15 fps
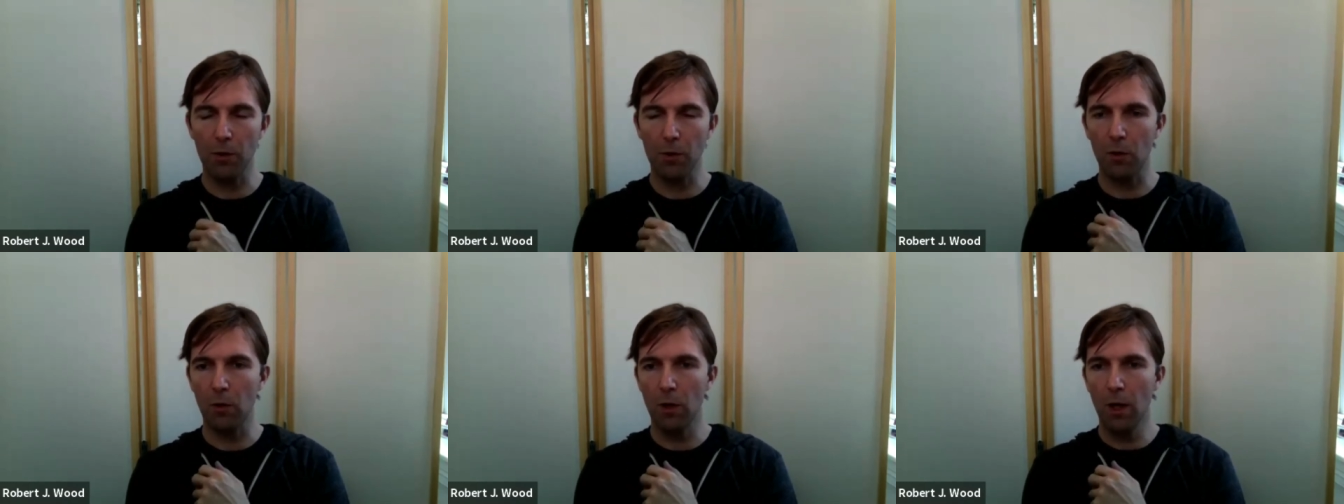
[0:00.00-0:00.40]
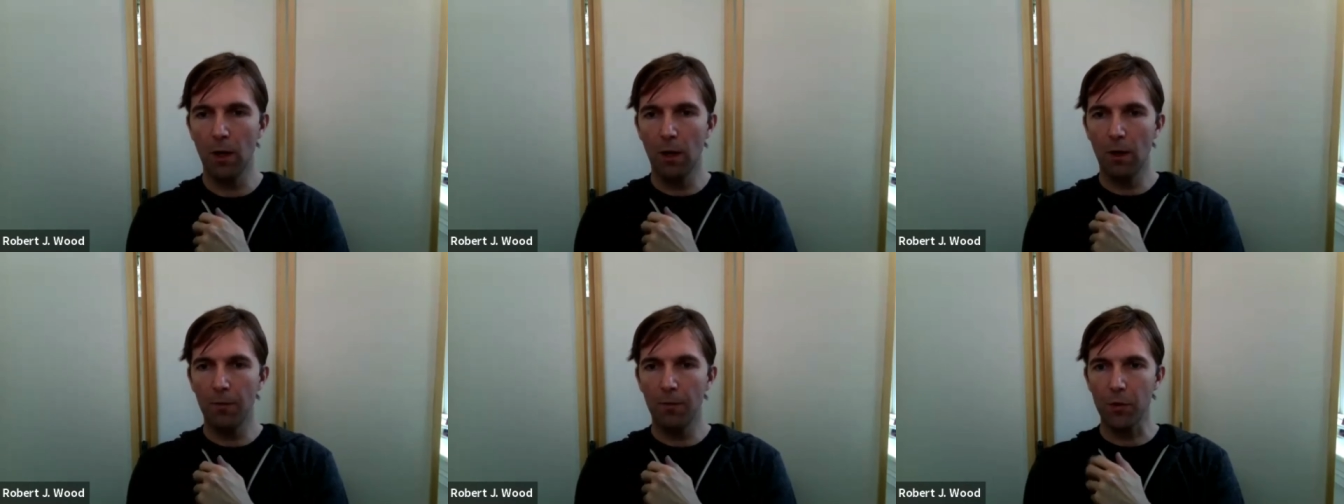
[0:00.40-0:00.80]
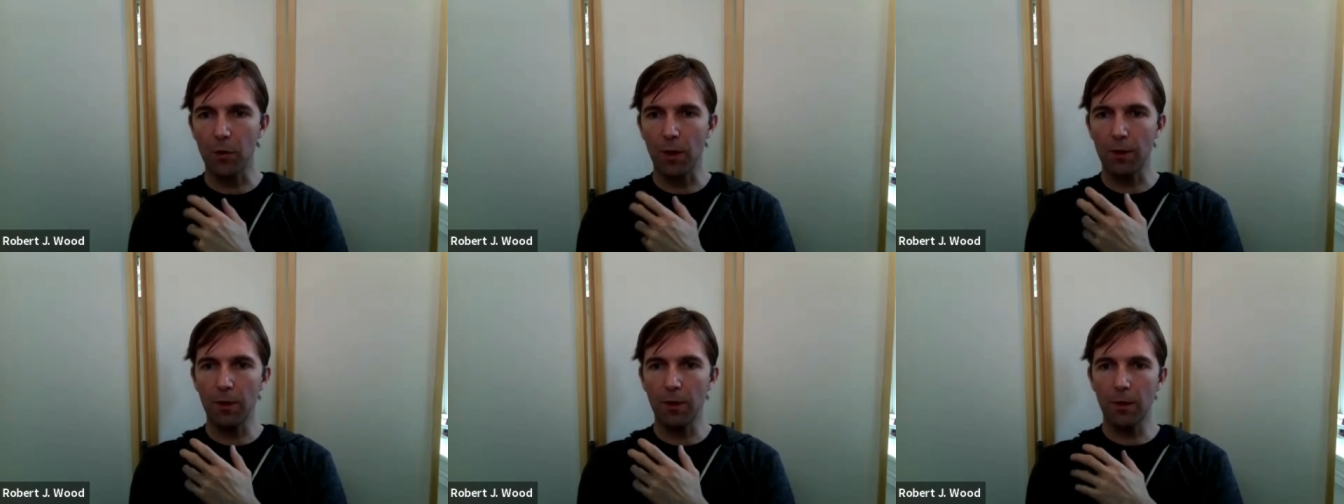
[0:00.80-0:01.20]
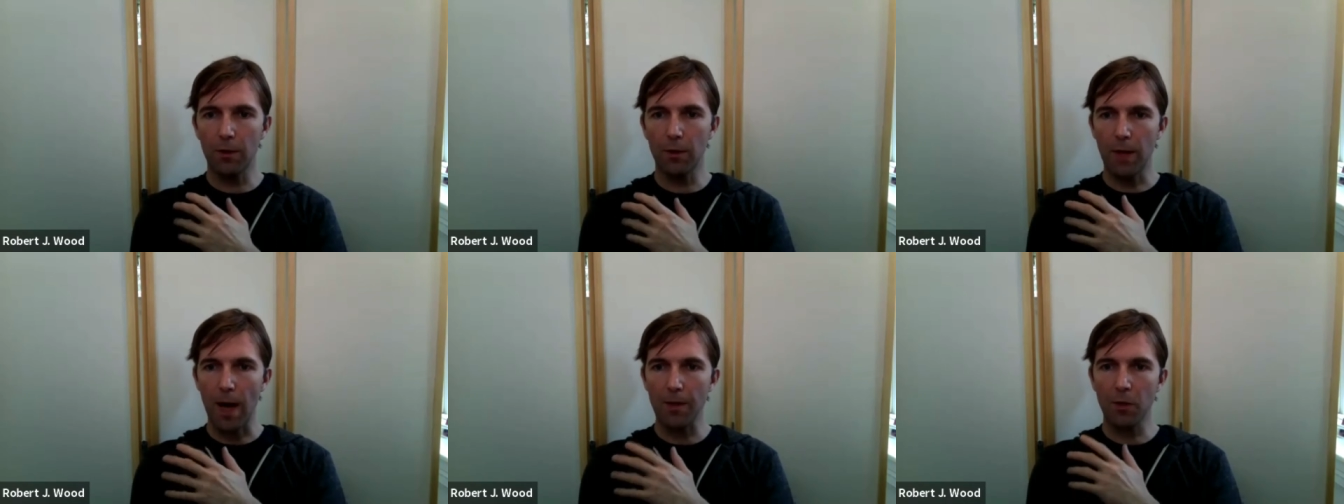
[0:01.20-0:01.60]
So so I think
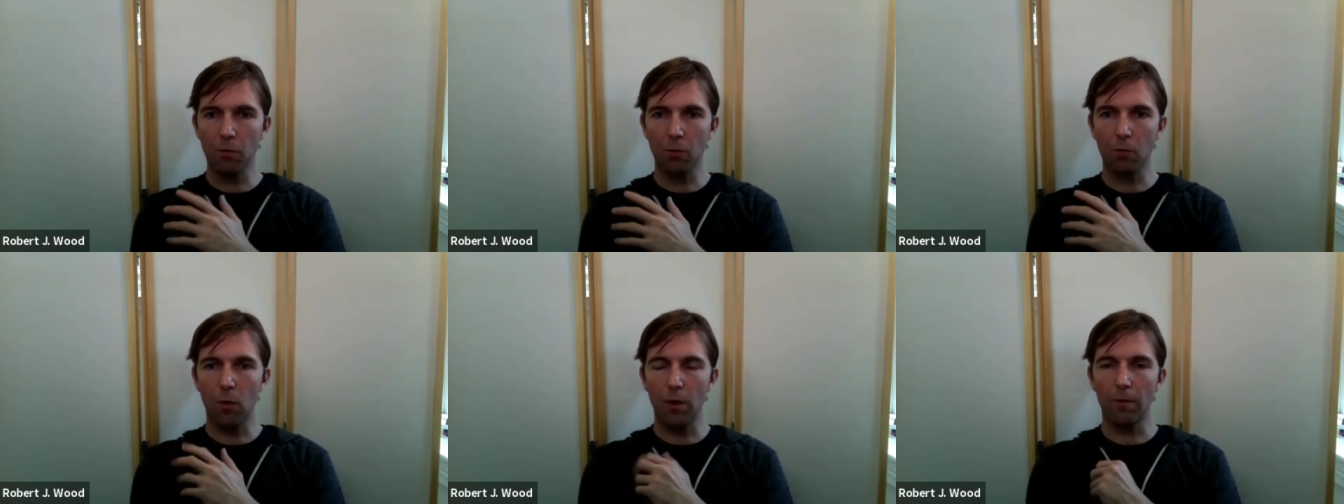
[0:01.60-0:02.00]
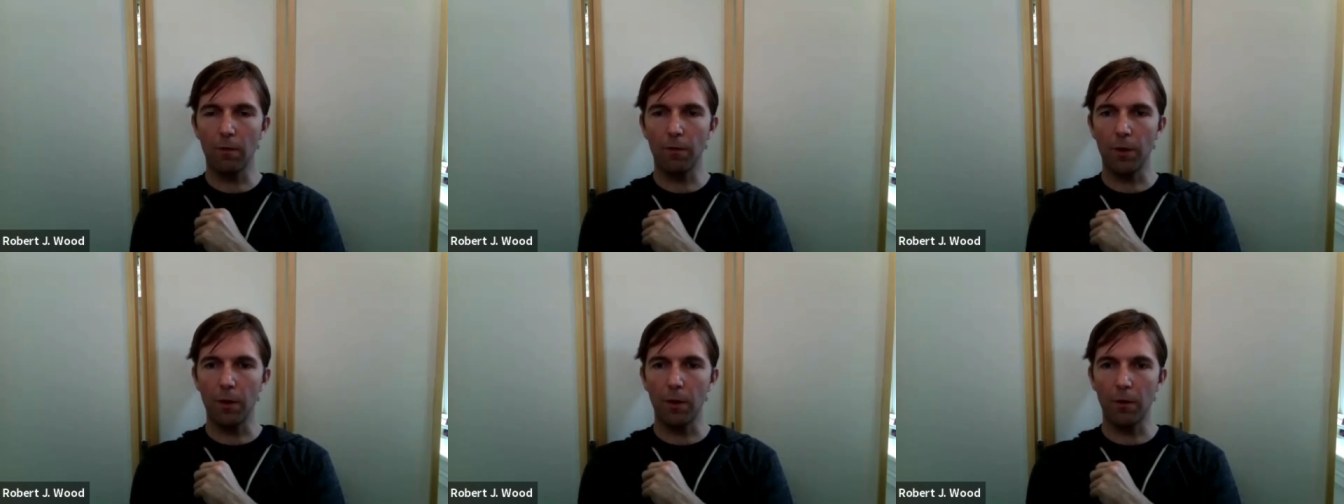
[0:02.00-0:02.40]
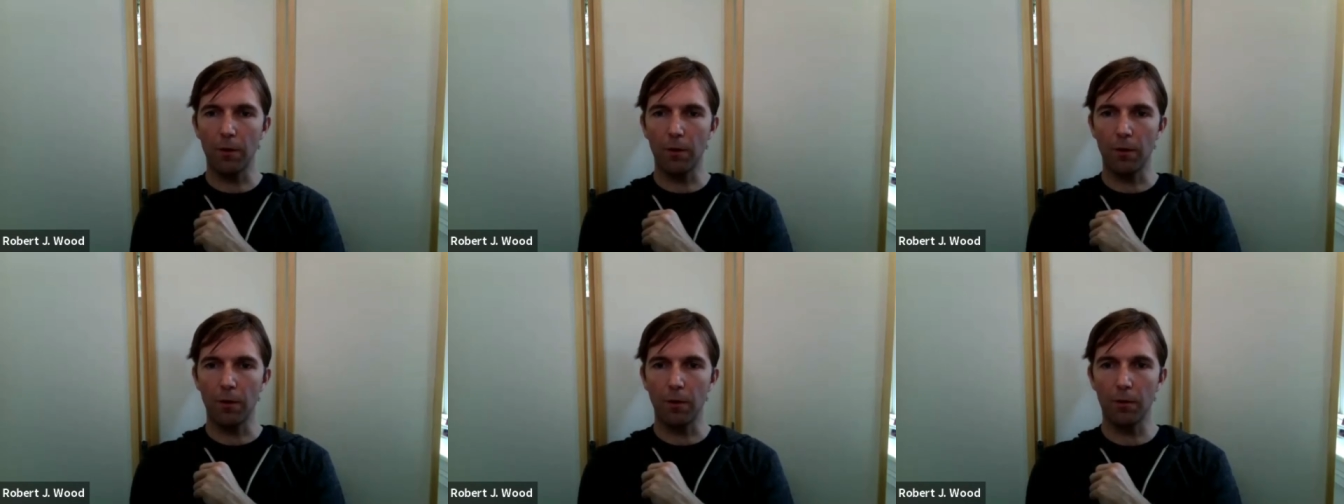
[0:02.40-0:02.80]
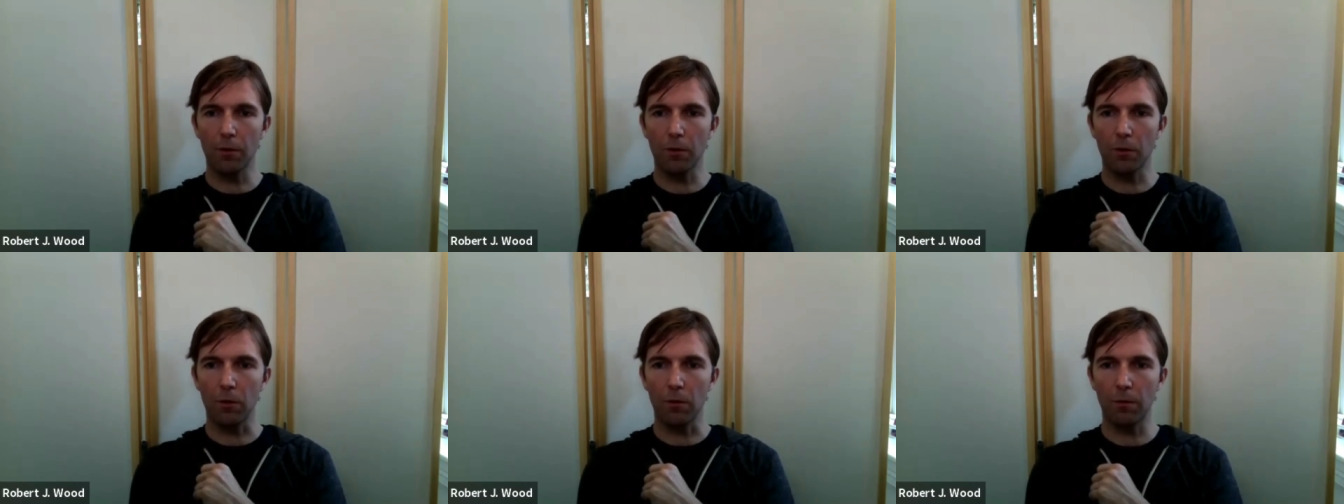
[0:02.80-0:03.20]
that that's one of the the
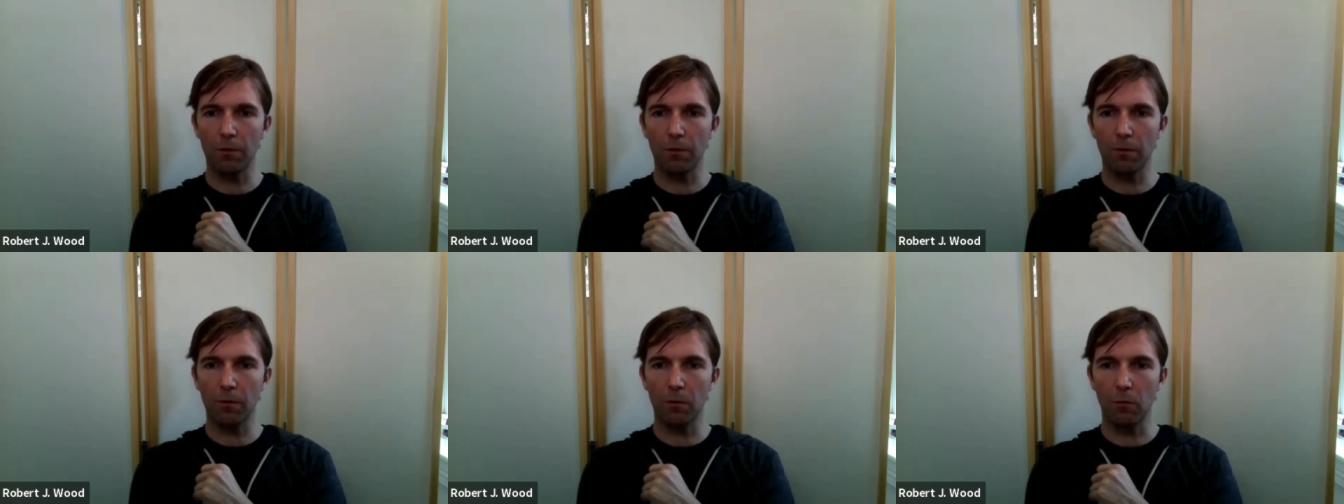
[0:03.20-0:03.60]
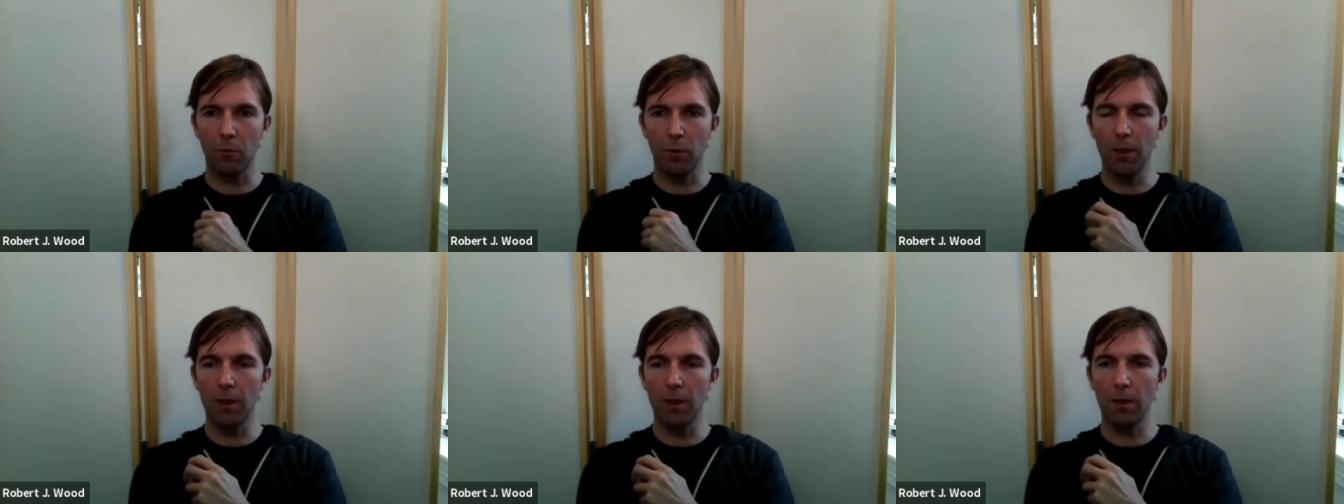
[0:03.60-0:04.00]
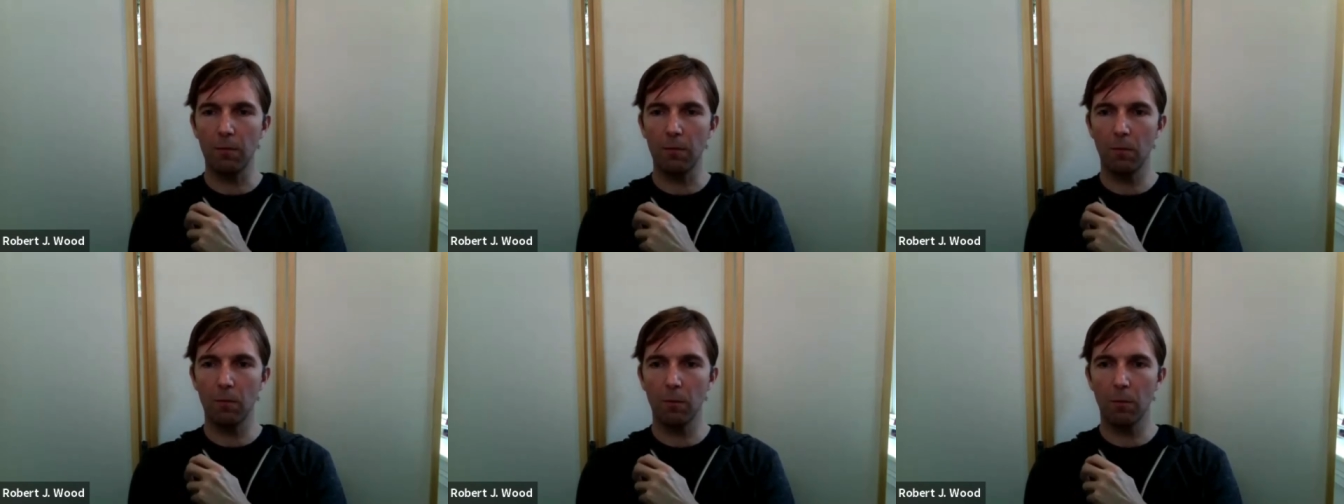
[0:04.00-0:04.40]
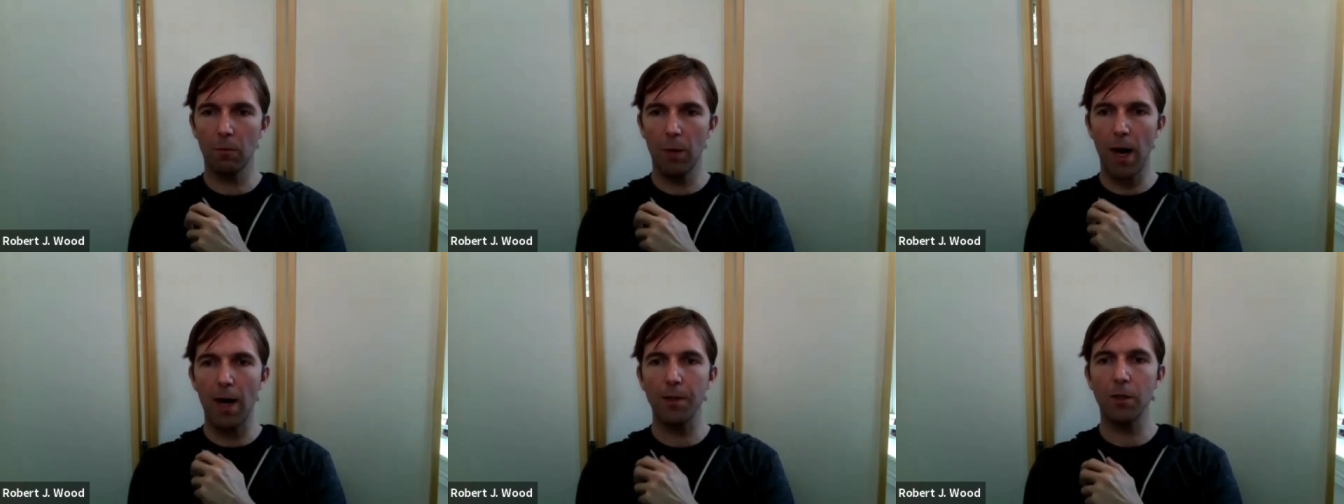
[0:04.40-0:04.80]
sort of really
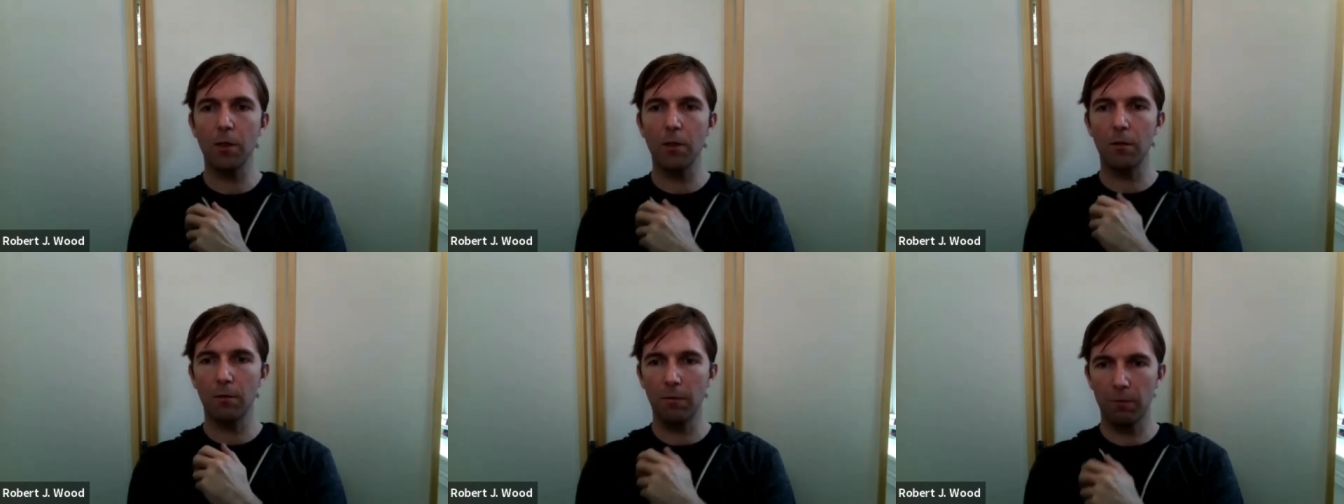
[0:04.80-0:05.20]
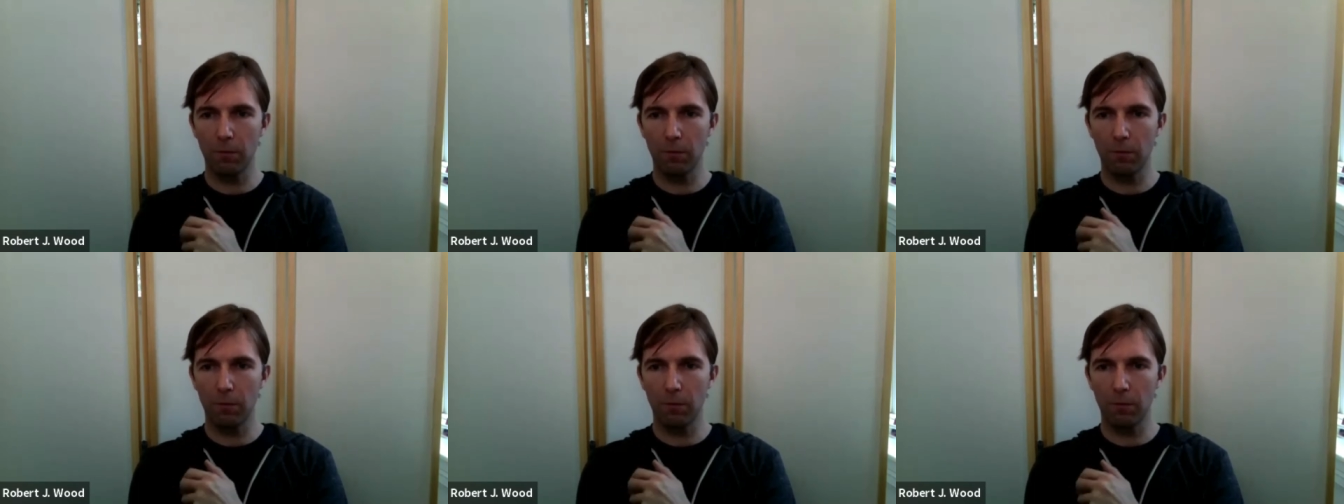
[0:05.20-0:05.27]
positive